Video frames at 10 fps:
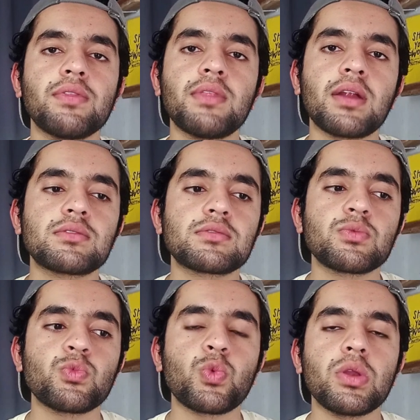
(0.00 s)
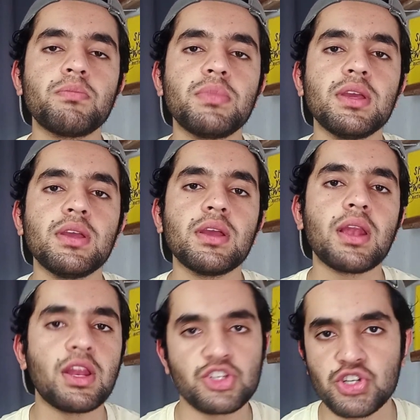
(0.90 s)
that will be
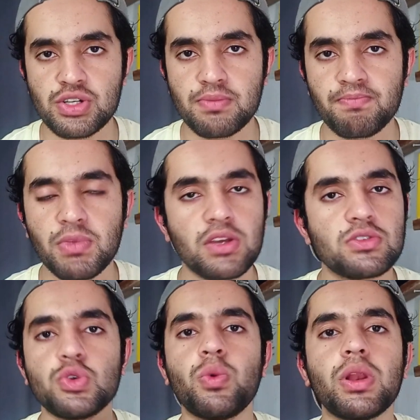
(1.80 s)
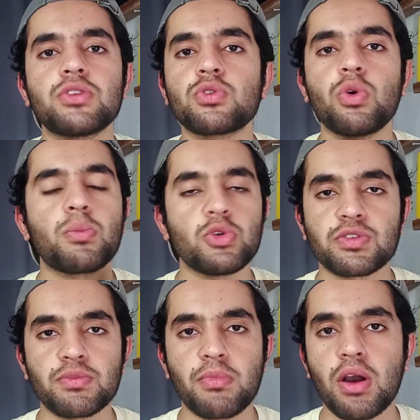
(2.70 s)
legit, because you will score most
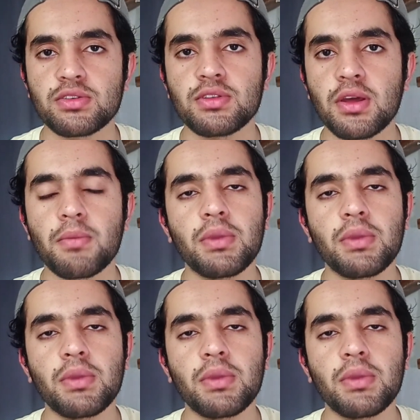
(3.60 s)
of the marks here.